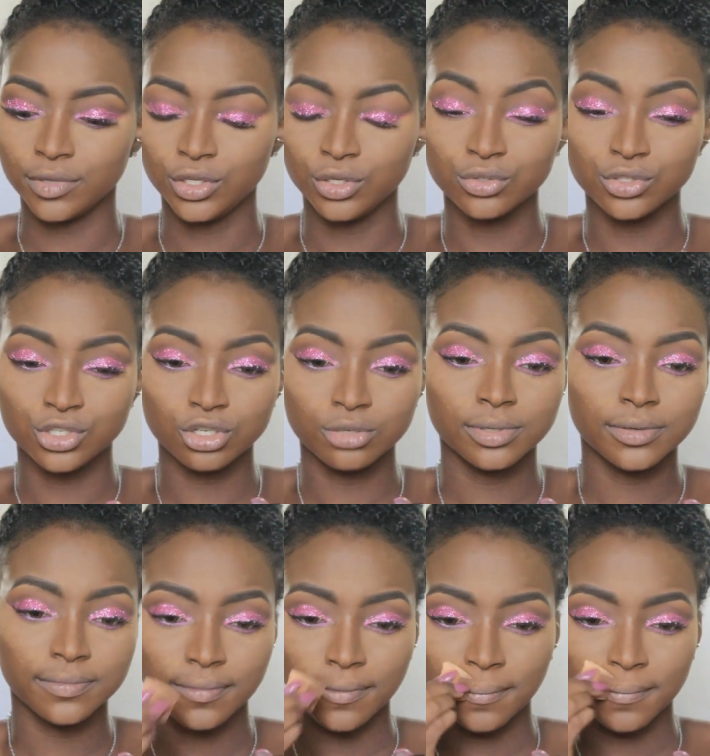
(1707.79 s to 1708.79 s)
YouTube.
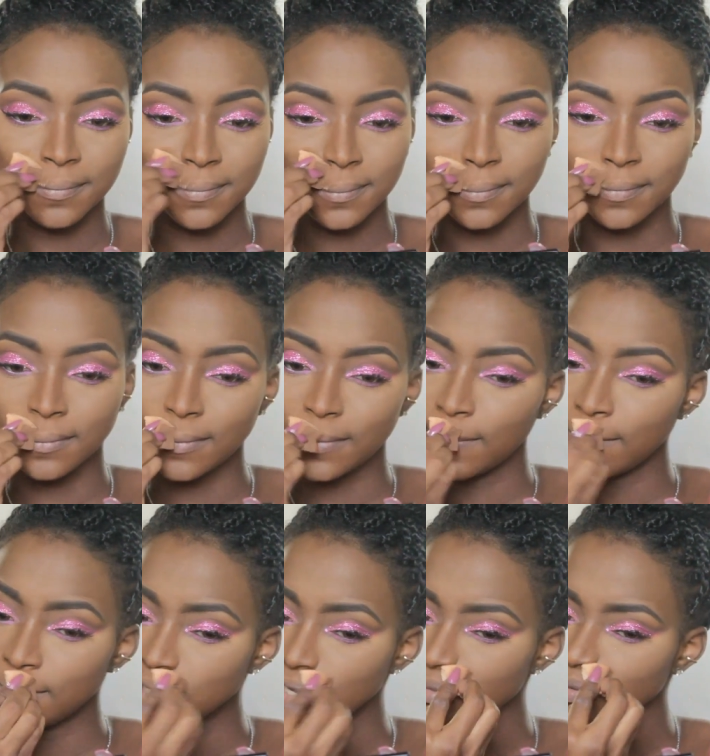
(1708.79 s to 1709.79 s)

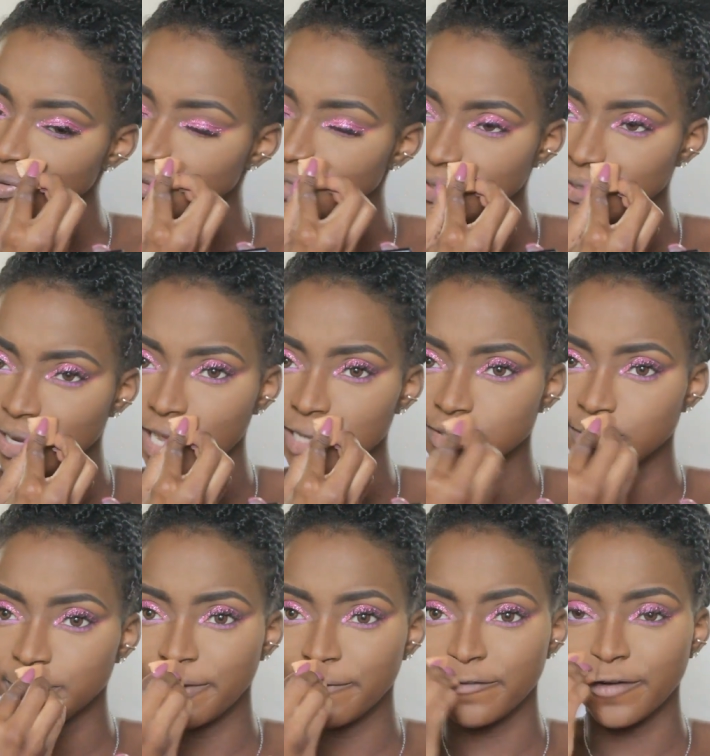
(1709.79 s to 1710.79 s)
Tell me which one you guys
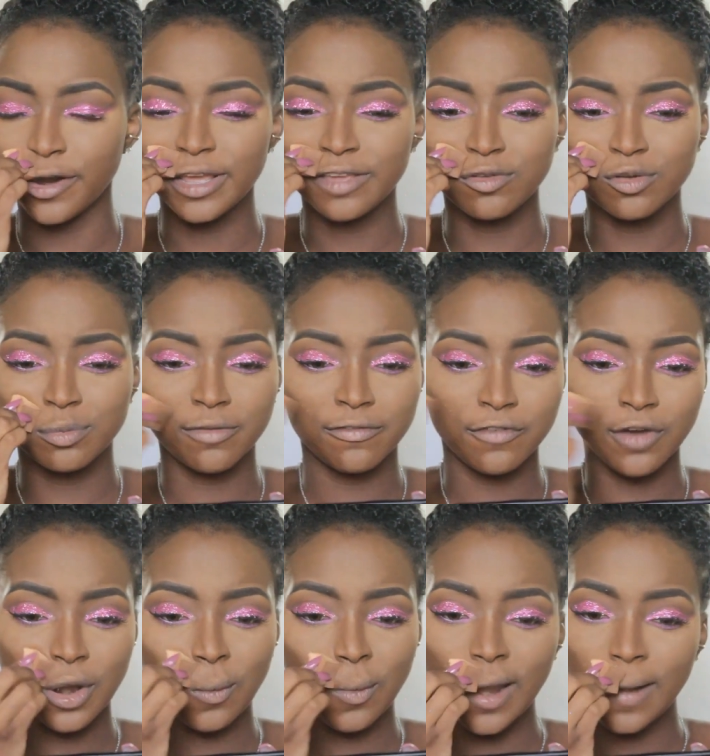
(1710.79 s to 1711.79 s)
would prefer, if you
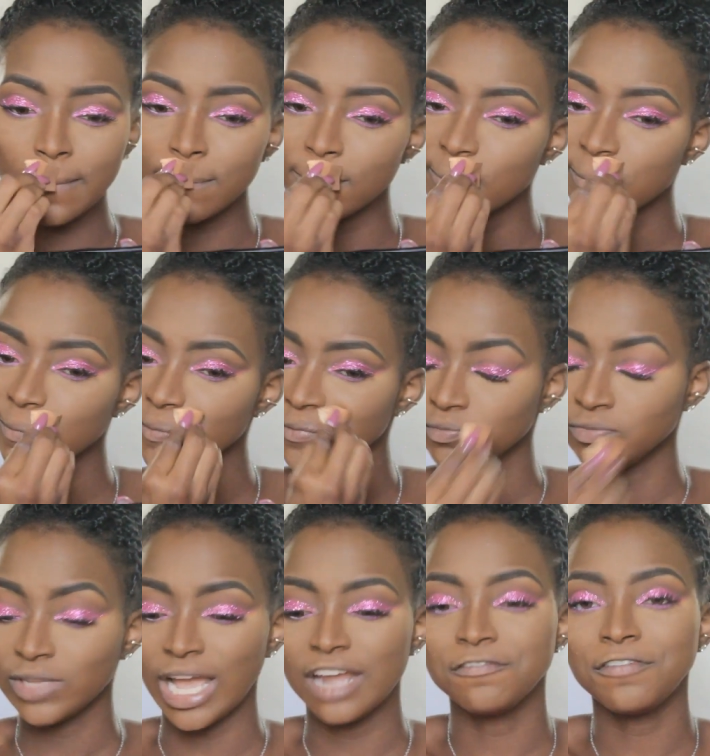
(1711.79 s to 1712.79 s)
prefer one,
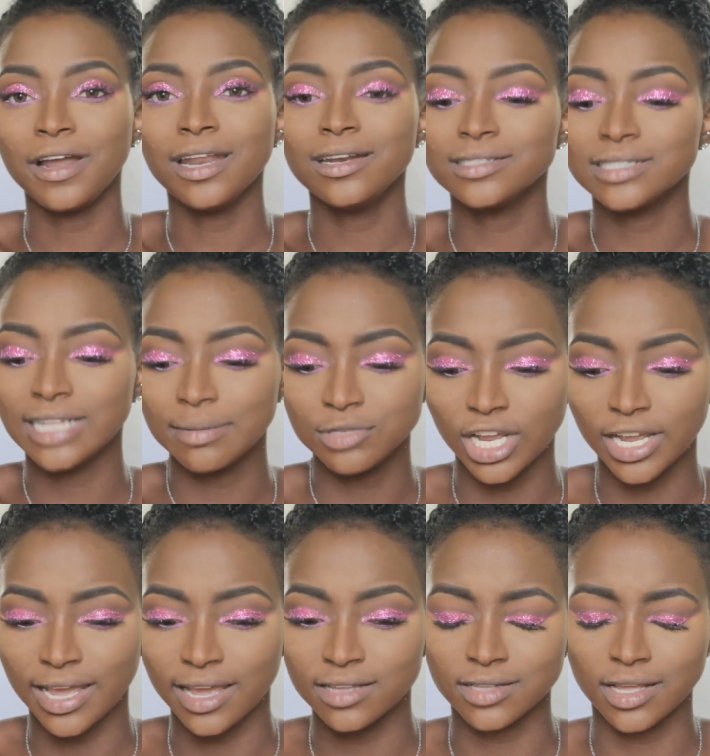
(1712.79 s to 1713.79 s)
and follow the
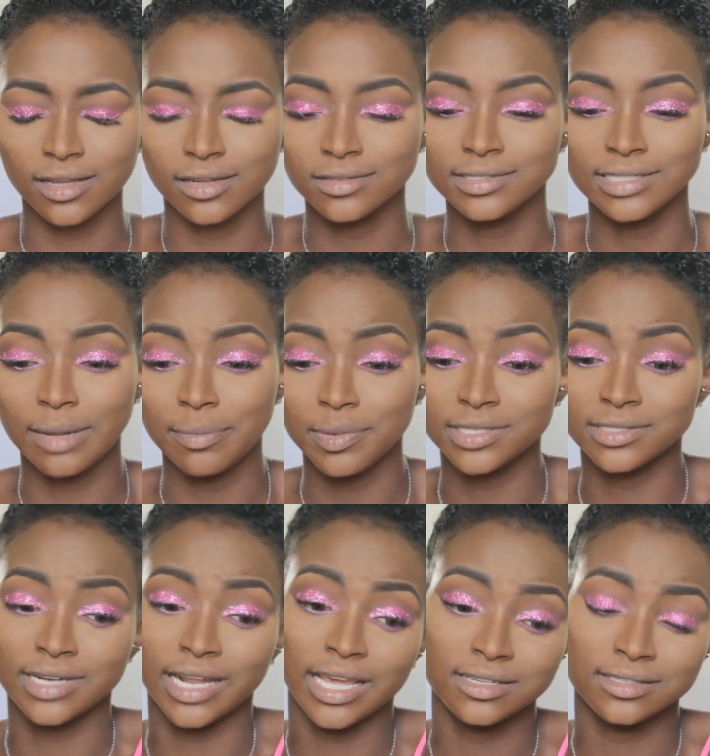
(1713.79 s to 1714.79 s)
Snapchat, guys. Like, Snap
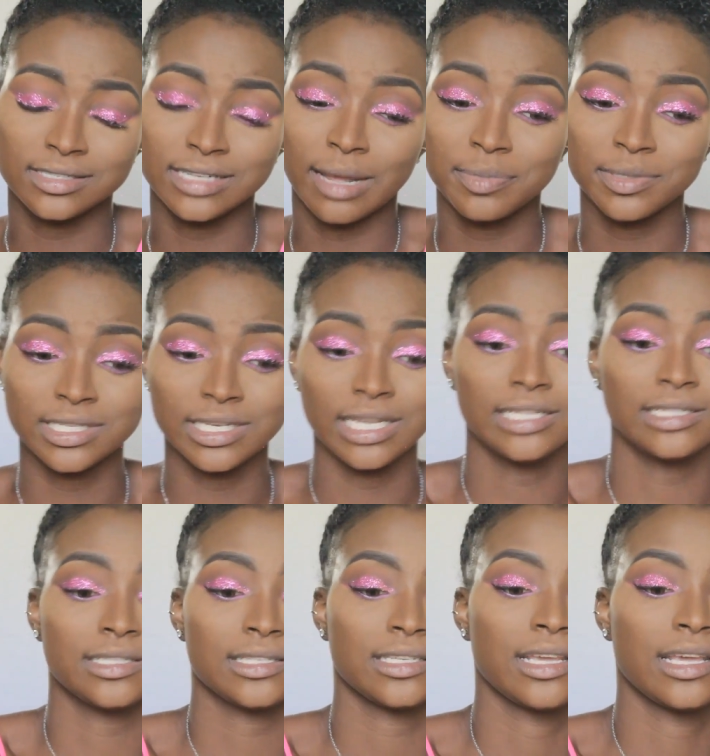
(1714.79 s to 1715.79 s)
is nice, Snap is lit,
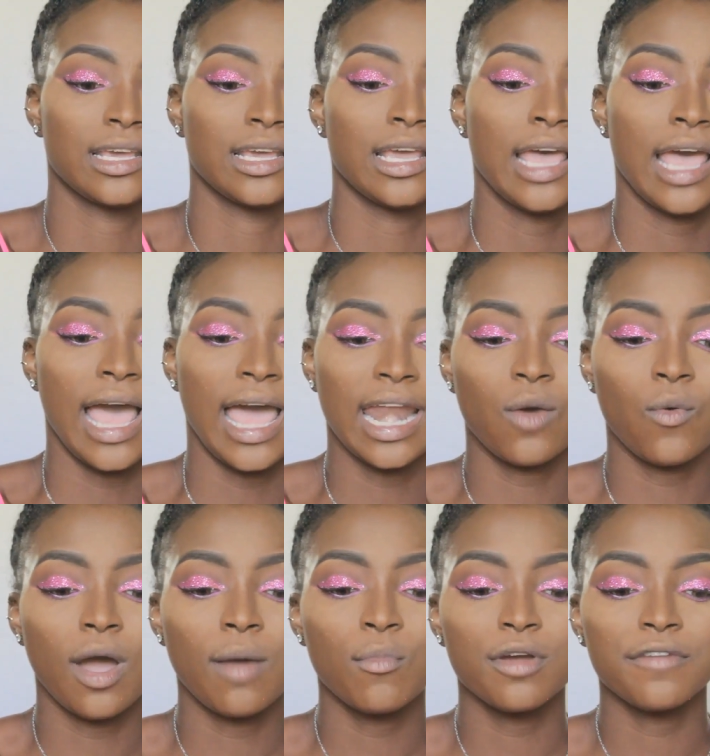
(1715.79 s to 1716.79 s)
and I
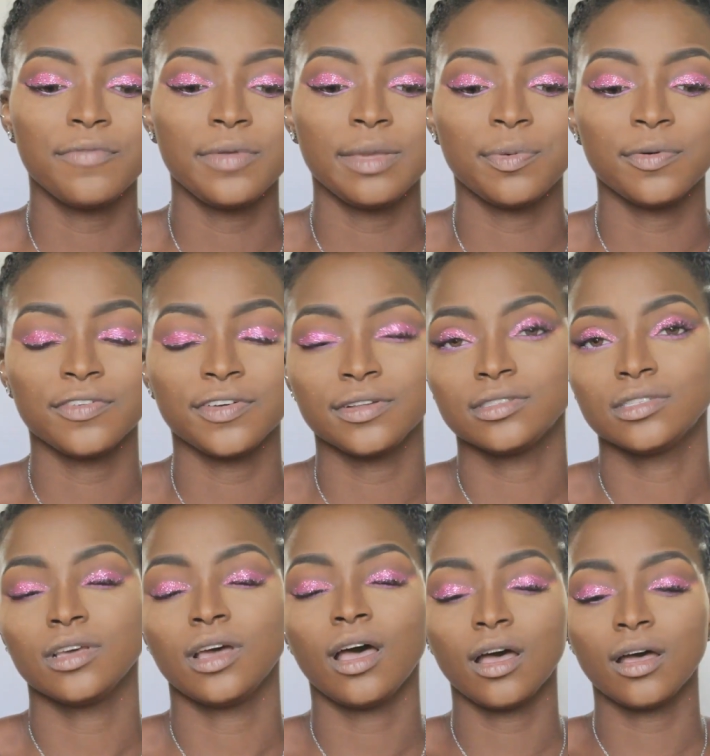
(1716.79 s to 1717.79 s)
want more people to
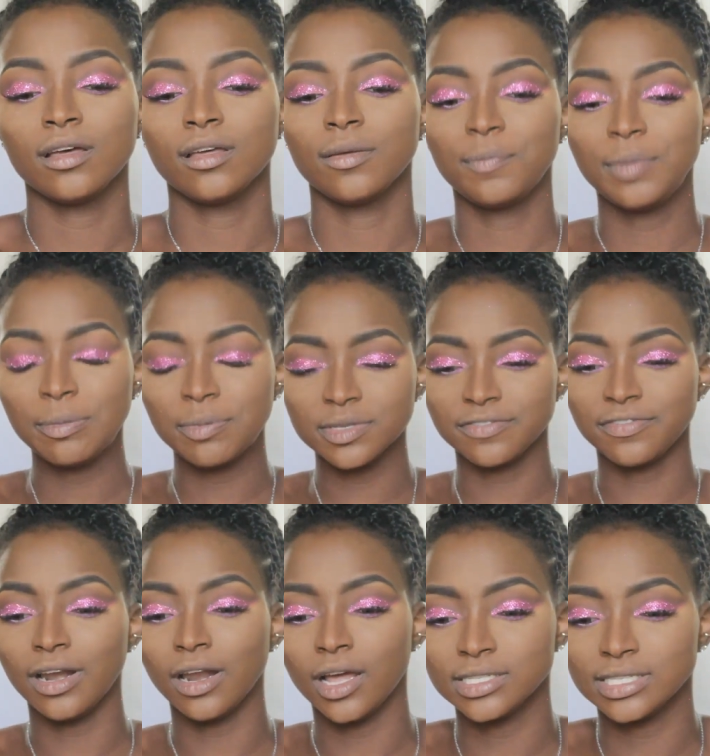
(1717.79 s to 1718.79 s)

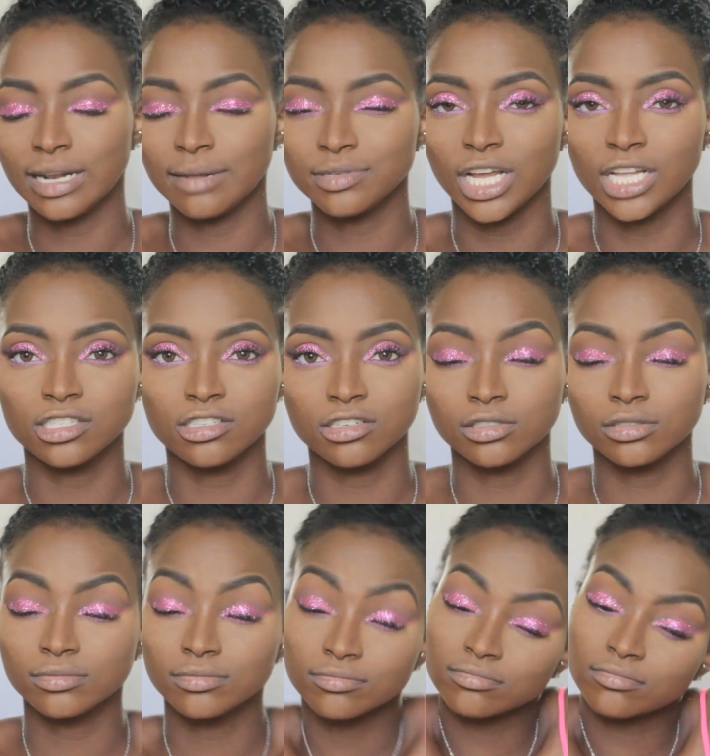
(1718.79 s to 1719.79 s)
follow on Snapchat, so
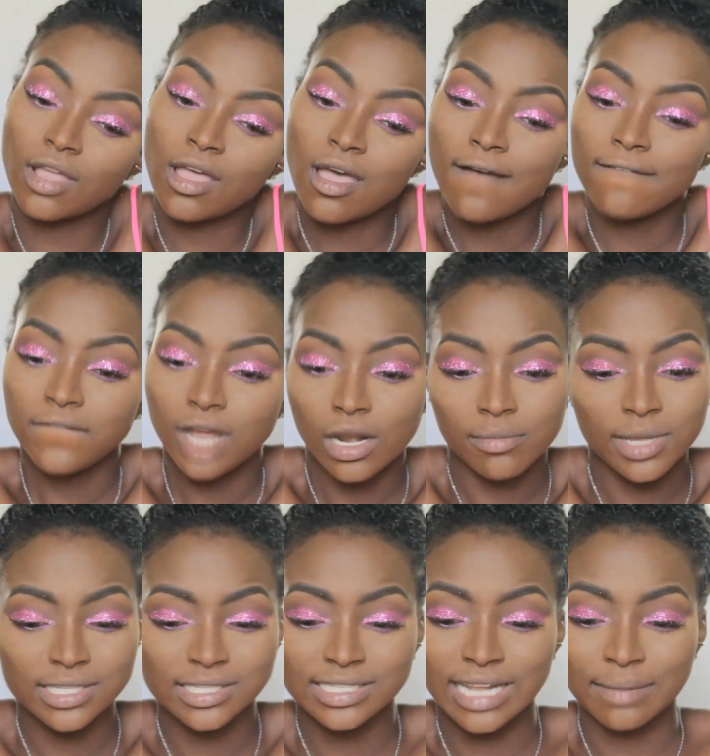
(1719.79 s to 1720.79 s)
follow
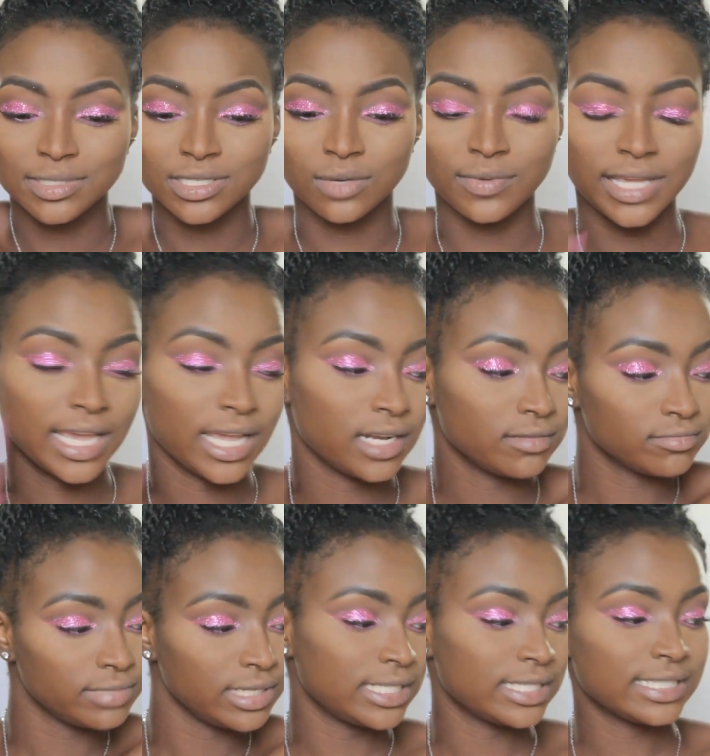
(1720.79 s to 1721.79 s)
me on Snap so we can
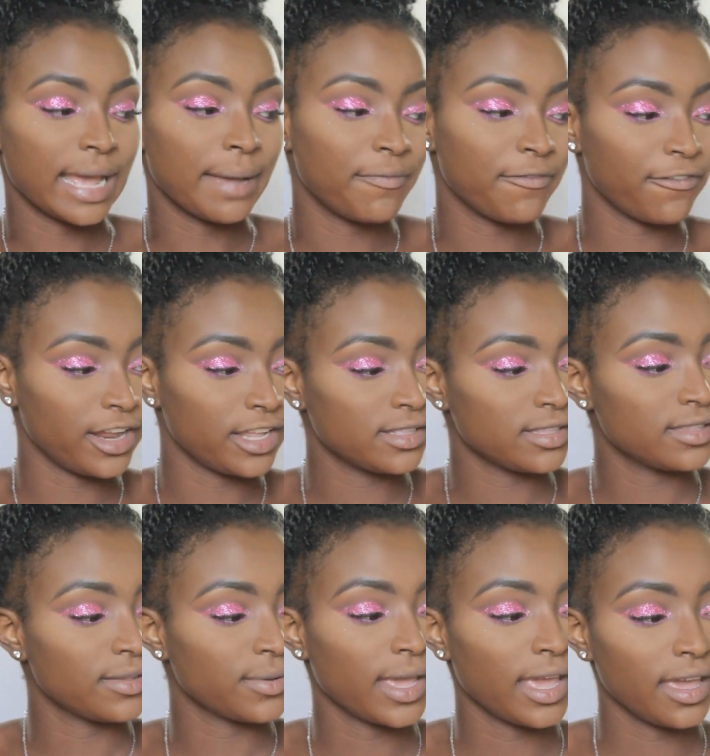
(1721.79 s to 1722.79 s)
be Snap friends,
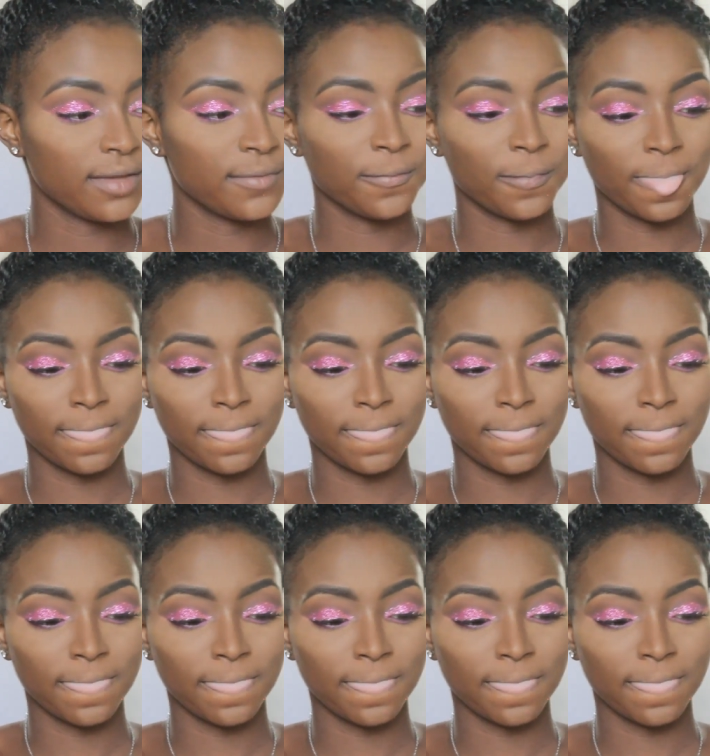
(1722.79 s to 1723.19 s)
okay?